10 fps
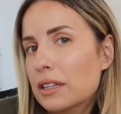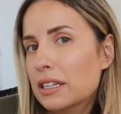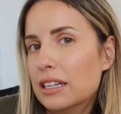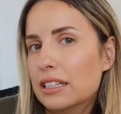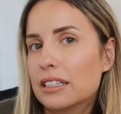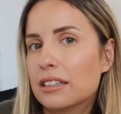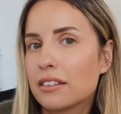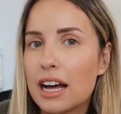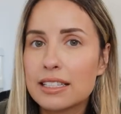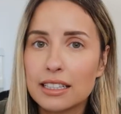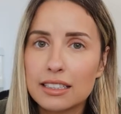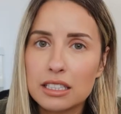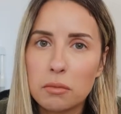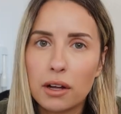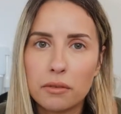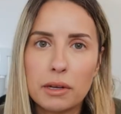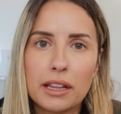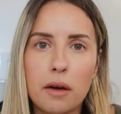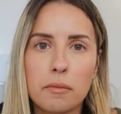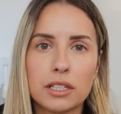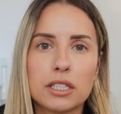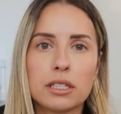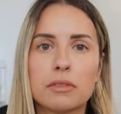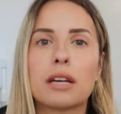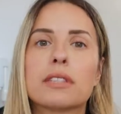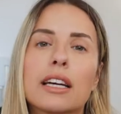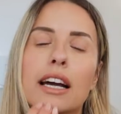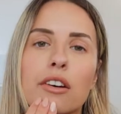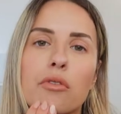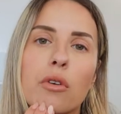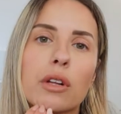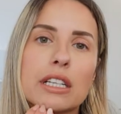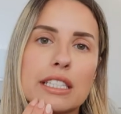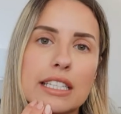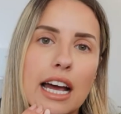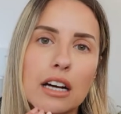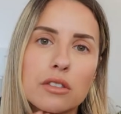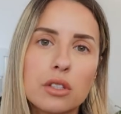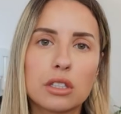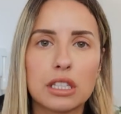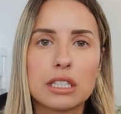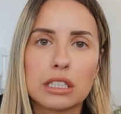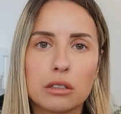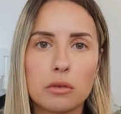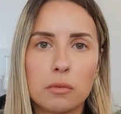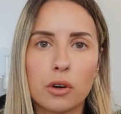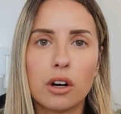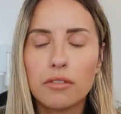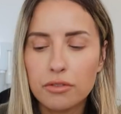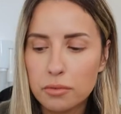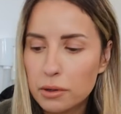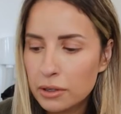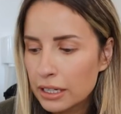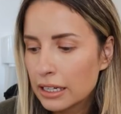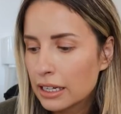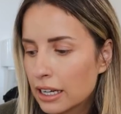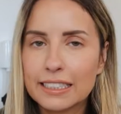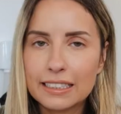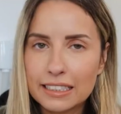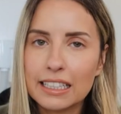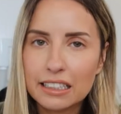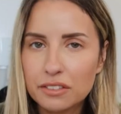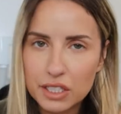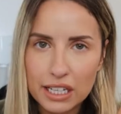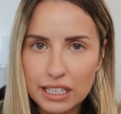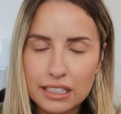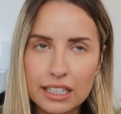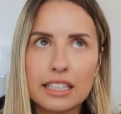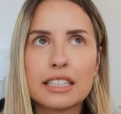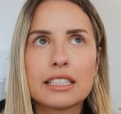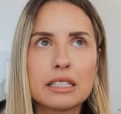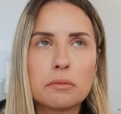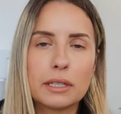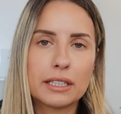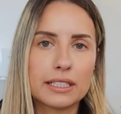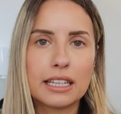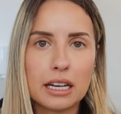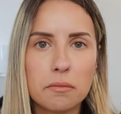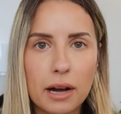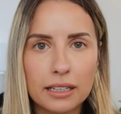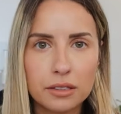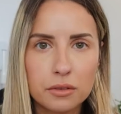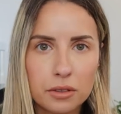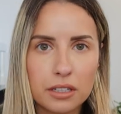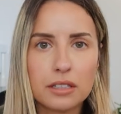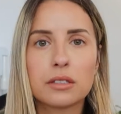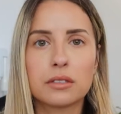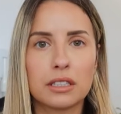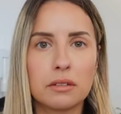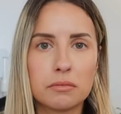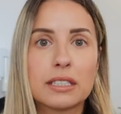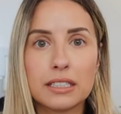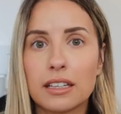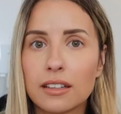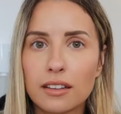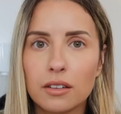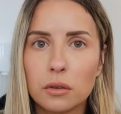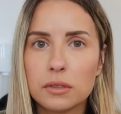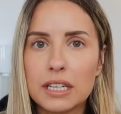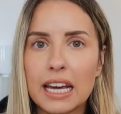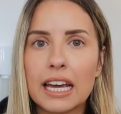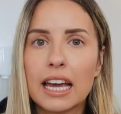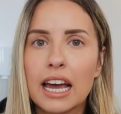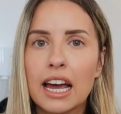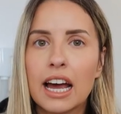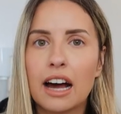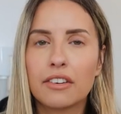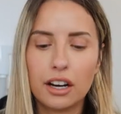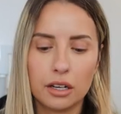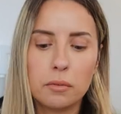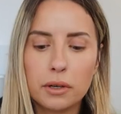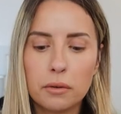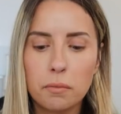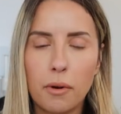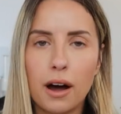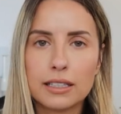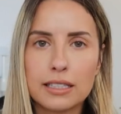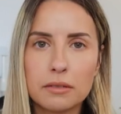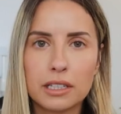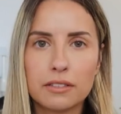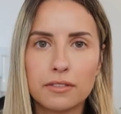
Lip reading: with it. The elastic doesn't bother me that much. Sometimes I kind of roll it down so that it's a little more comfortable. The other thing I've done is, because I am back to work, so I am sitting the whole day, I've kind of put a box in my